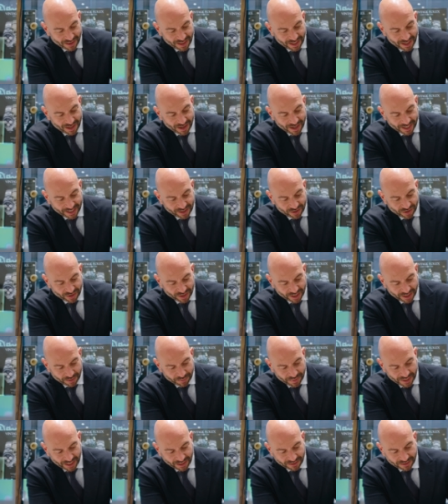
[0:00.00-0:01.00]
the
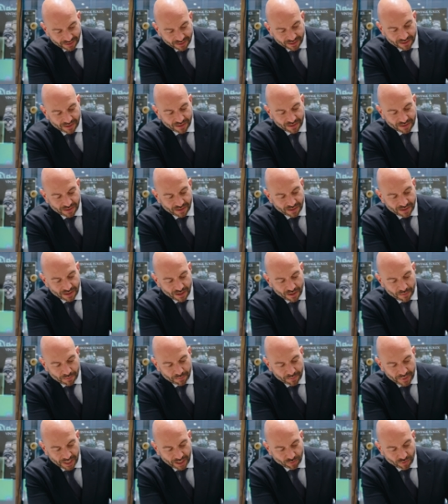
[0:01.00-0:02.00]
iconic piece,
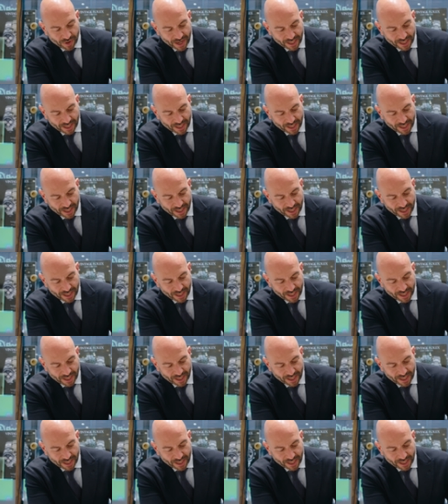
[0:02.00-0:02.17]
big